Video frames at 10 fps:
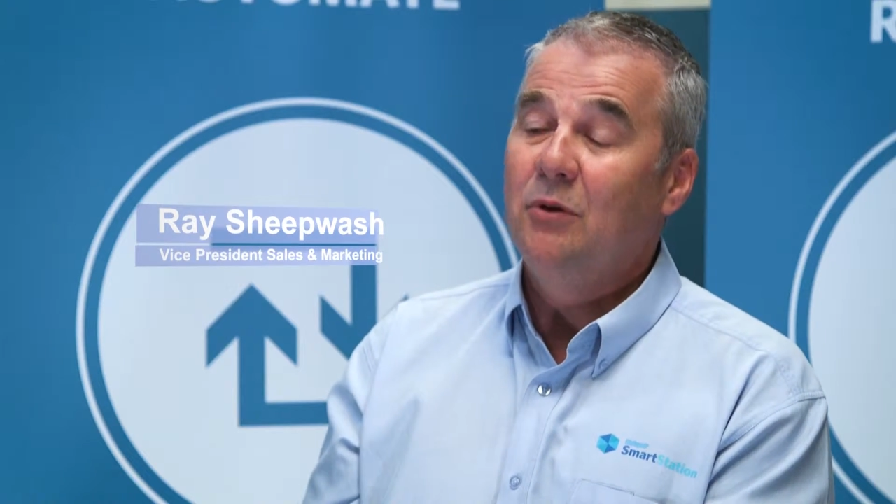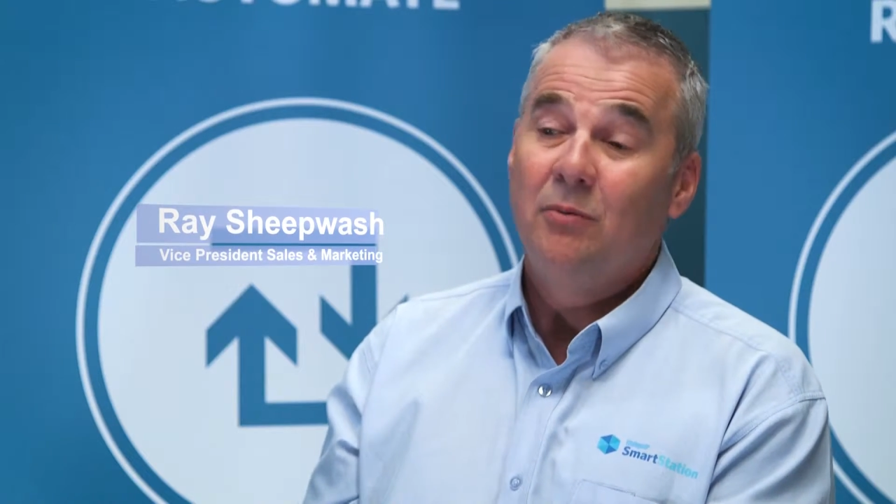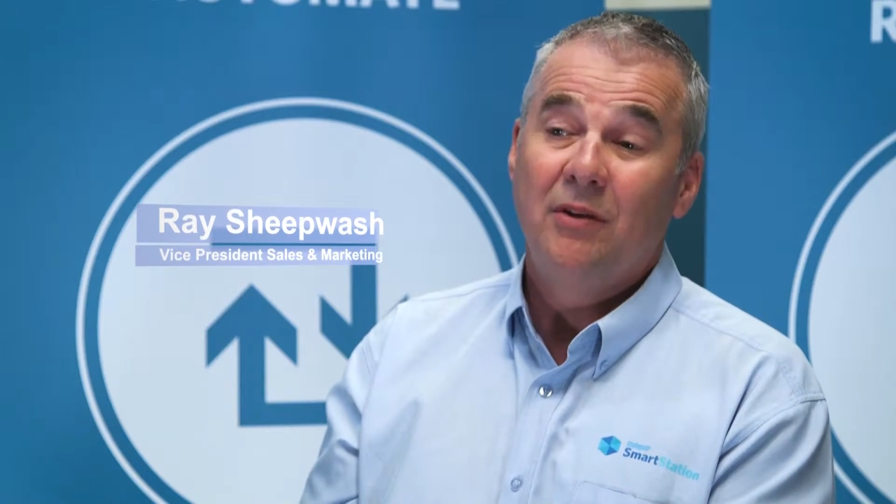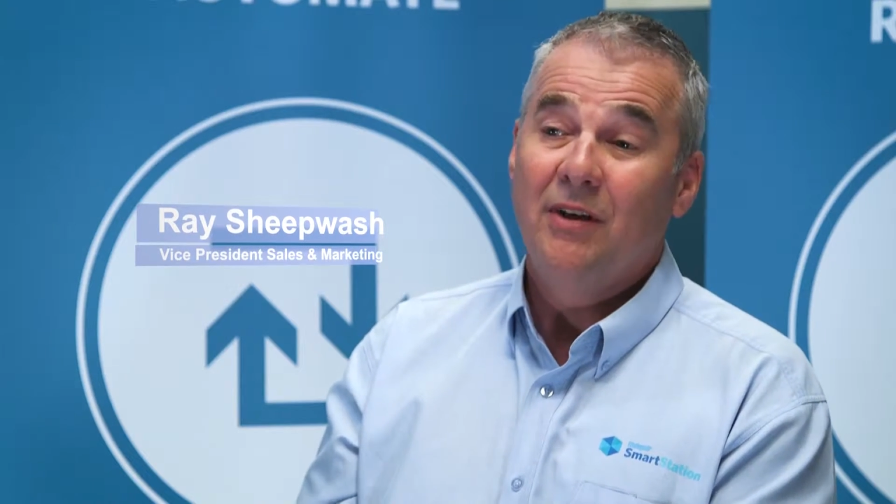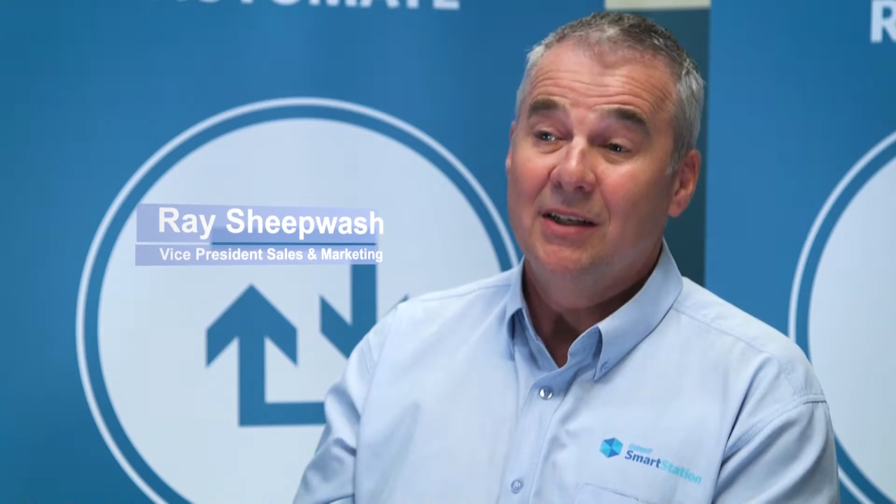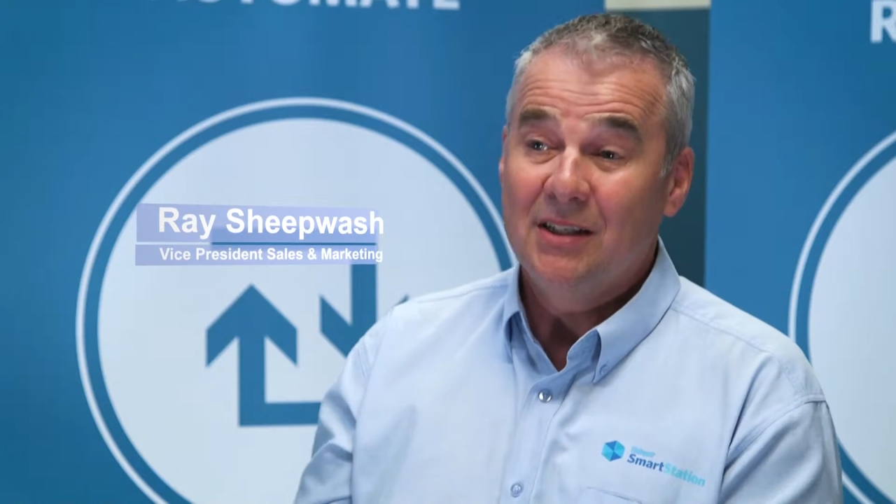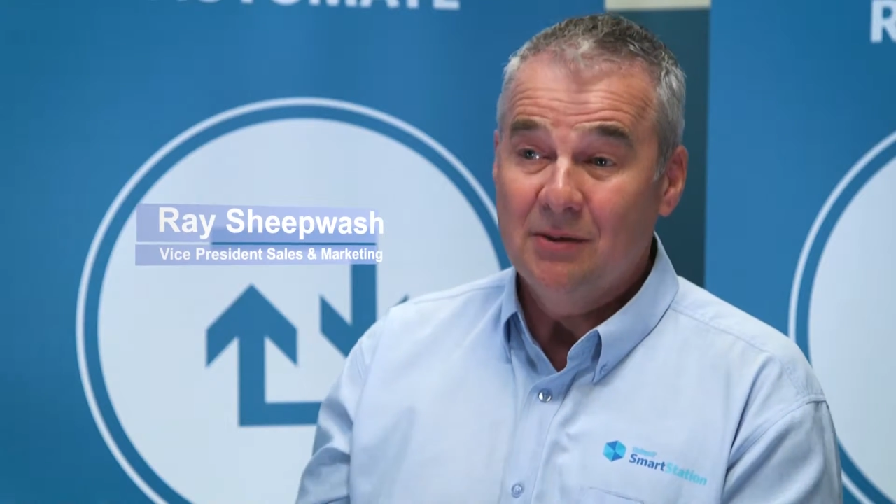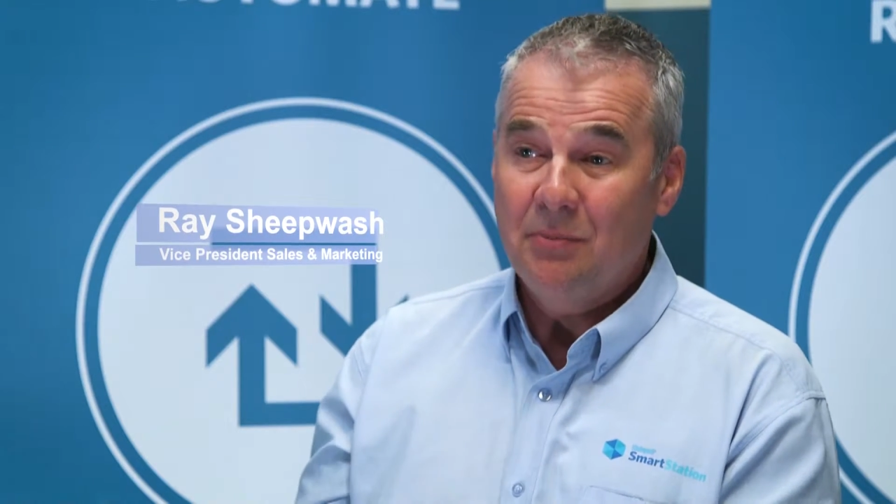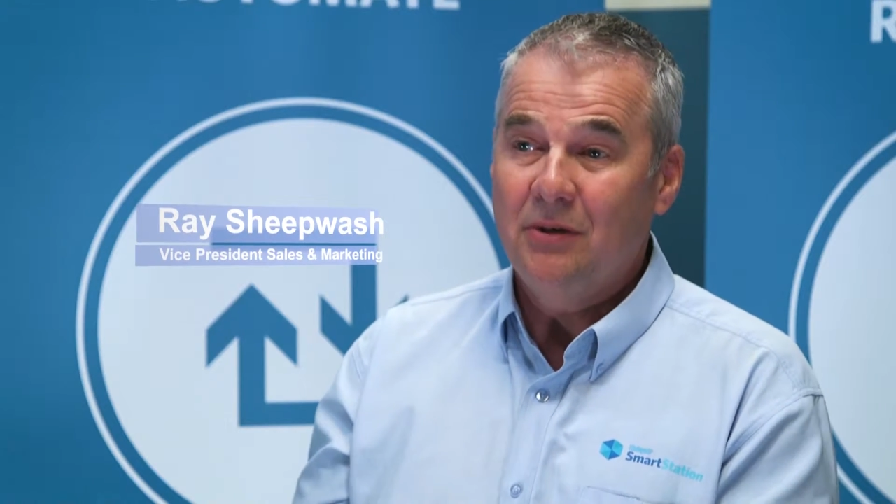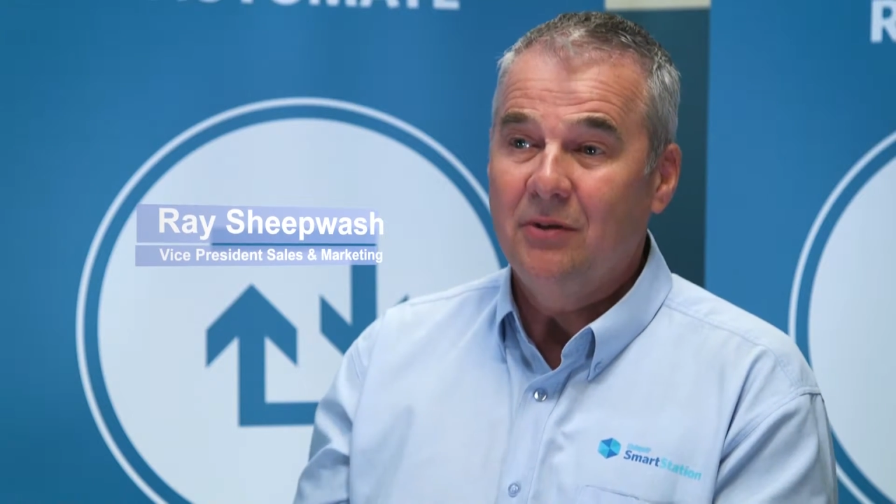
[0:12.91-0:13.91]
mobile devices,
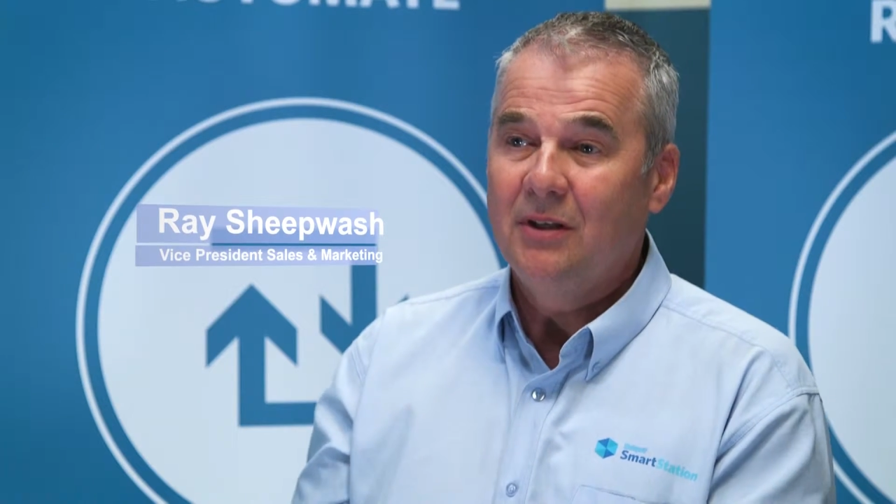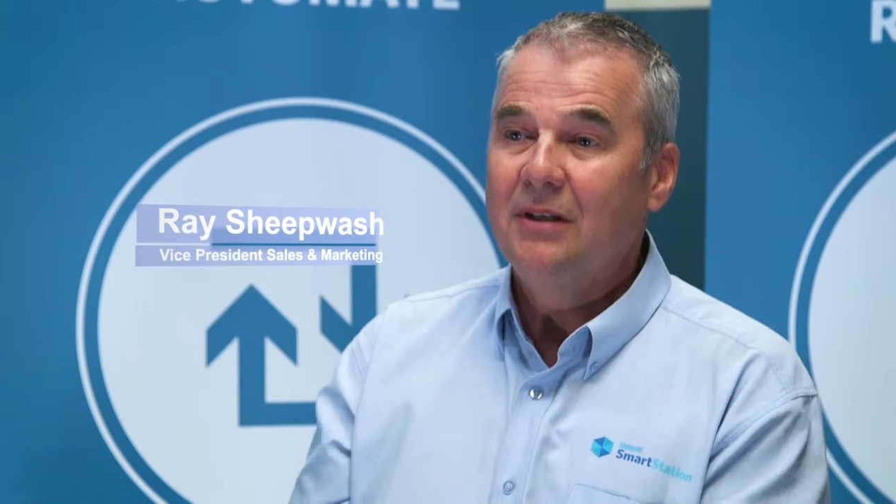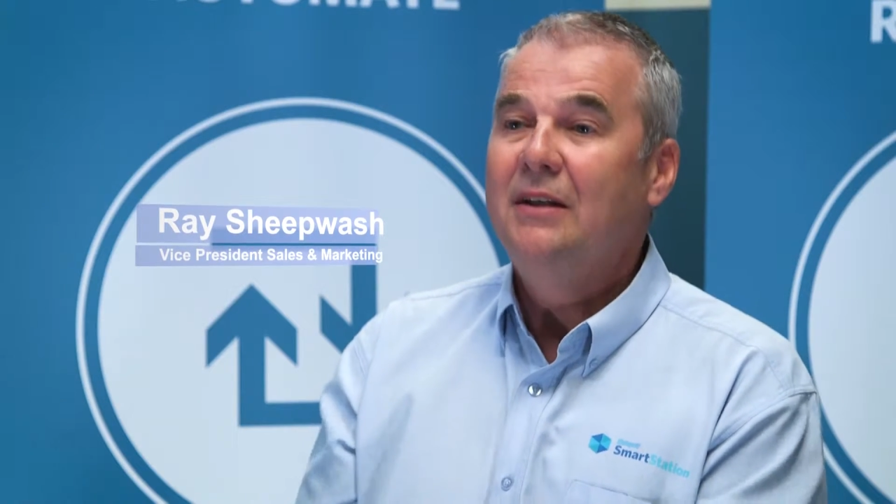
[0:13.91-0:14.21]
period.